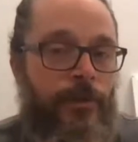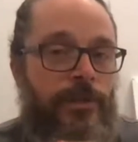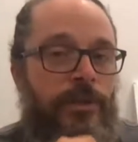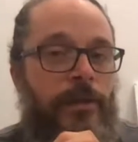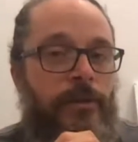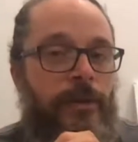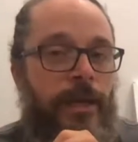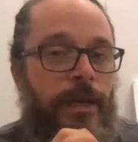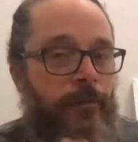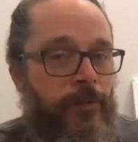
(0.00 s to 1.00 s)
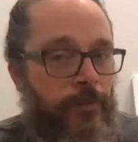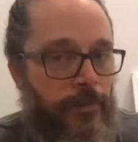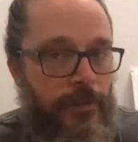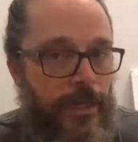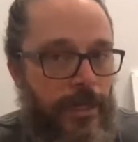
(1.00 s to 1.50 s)
which I look at every
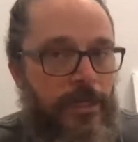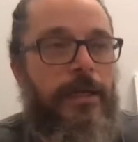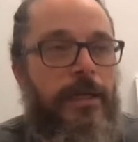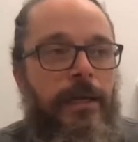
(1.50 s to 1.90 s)
Thursday.